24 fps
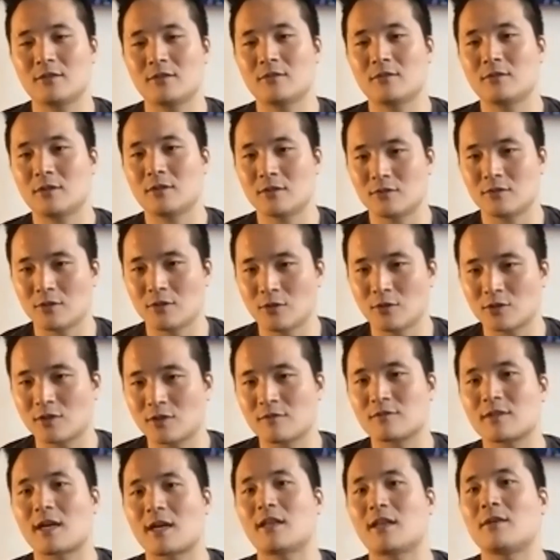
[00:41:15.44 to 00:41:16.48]
this notion of
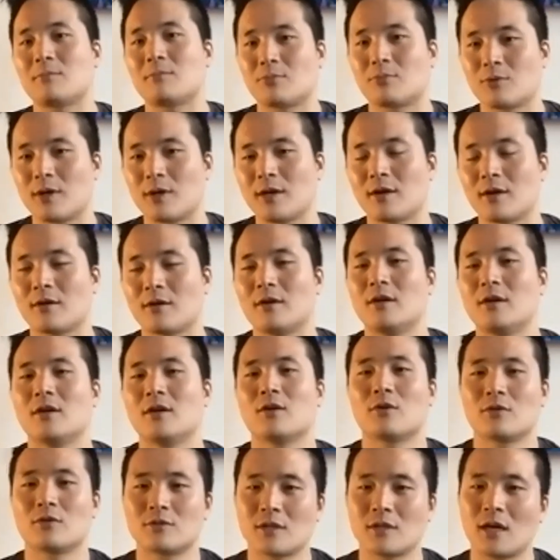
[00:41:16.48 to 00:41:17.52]
silent prayer
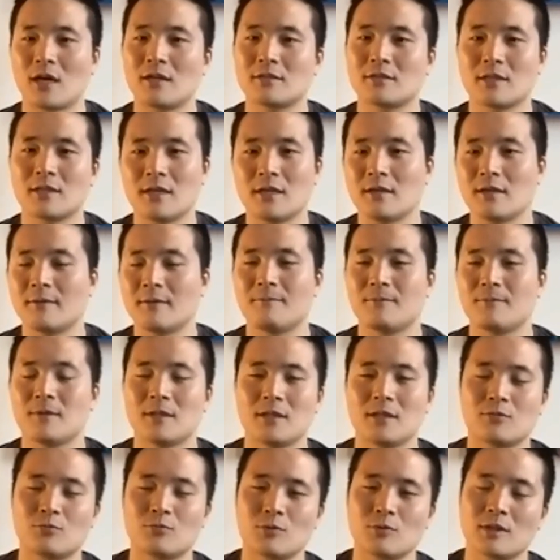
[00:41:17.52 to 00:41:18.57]
or zazen,
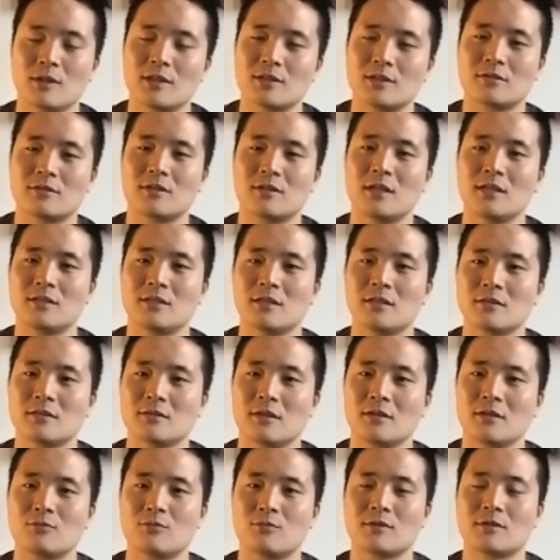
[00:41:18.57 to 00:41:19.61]
these religious teachings,
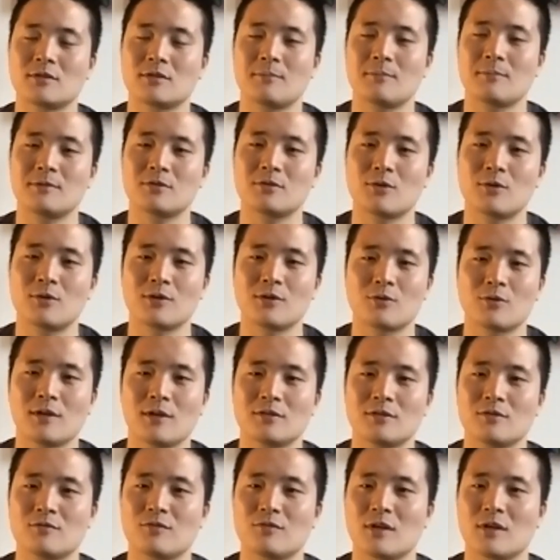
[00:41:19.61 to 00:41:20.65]
is when something's going
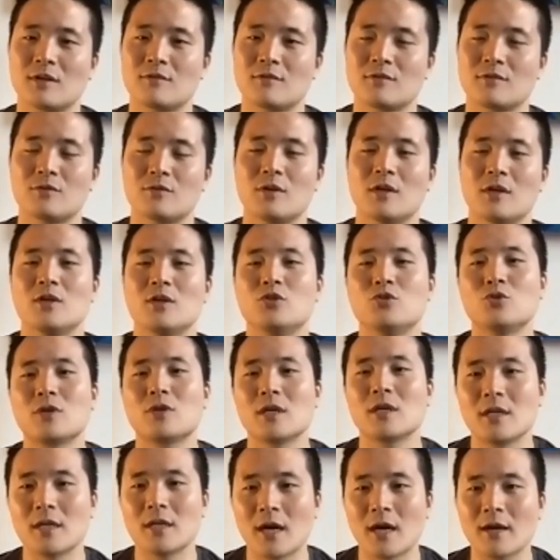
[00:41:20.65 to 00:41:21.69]
crazy in front of you, you
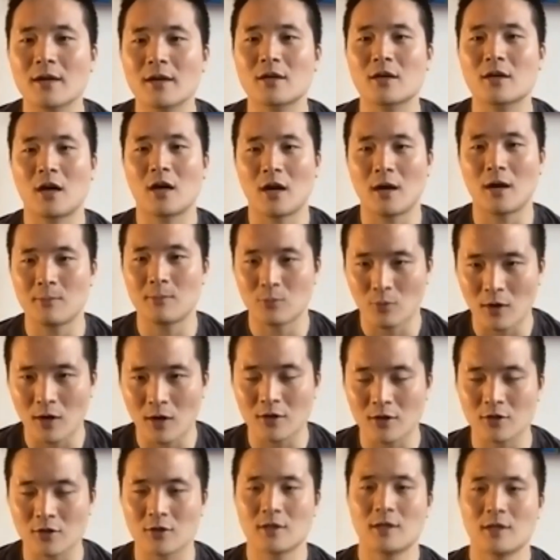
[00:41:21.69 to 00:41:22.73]
cannot calm
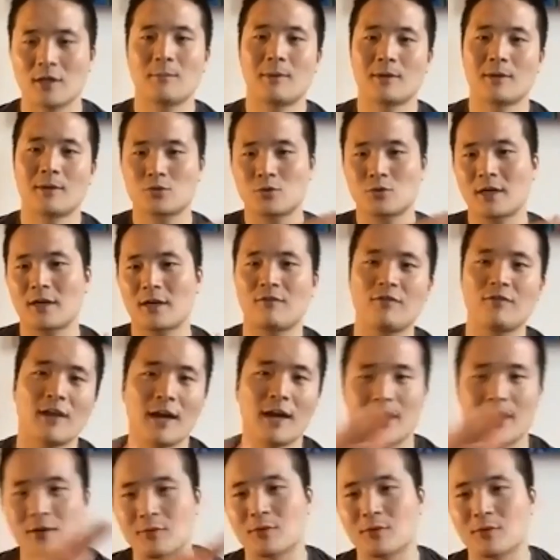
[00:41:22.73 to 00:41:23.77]
water by trying to
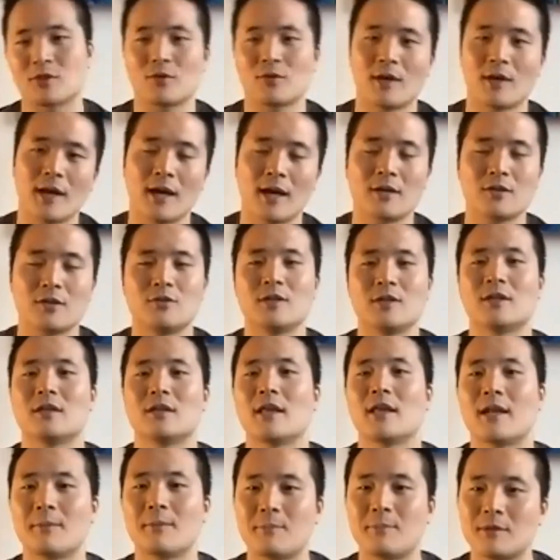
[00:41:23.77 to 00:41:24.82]
flatten it with your hand. You need to
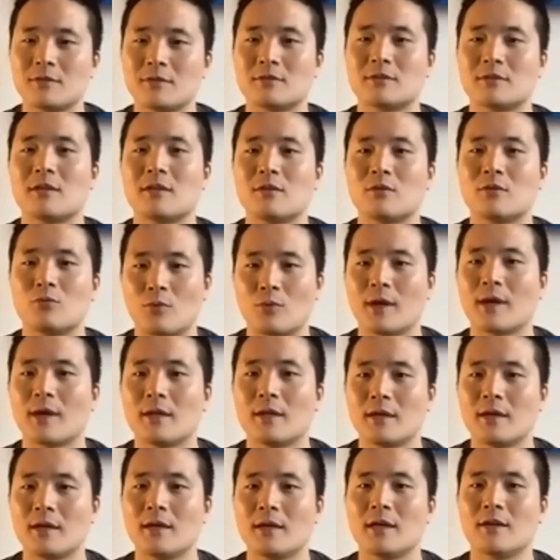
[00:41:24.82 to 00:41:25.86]
let it be still and wait.
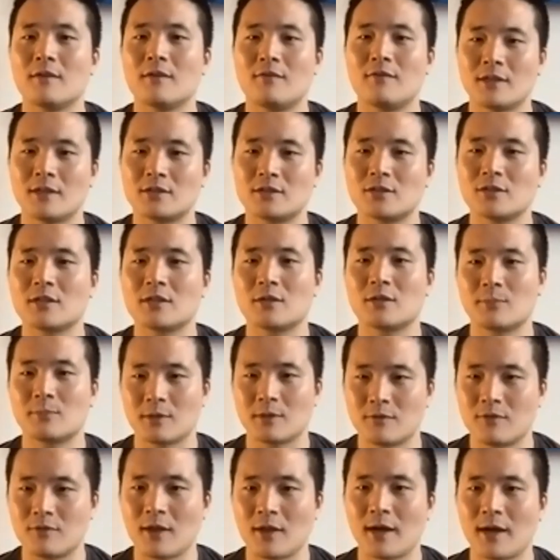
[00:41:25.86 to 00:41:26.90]
Eventually, it'll
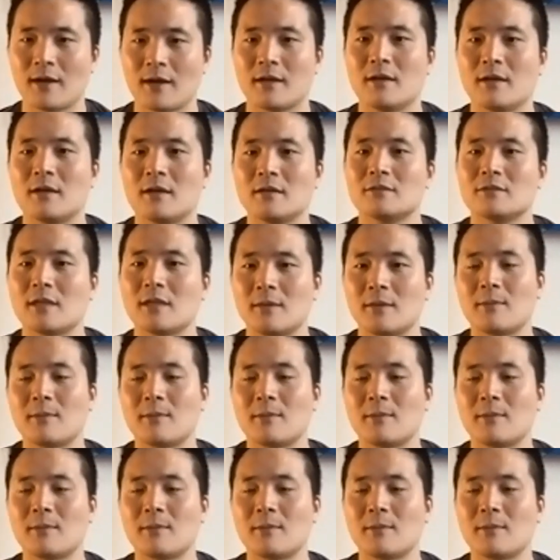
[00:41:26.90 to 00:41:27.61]
be flat. Same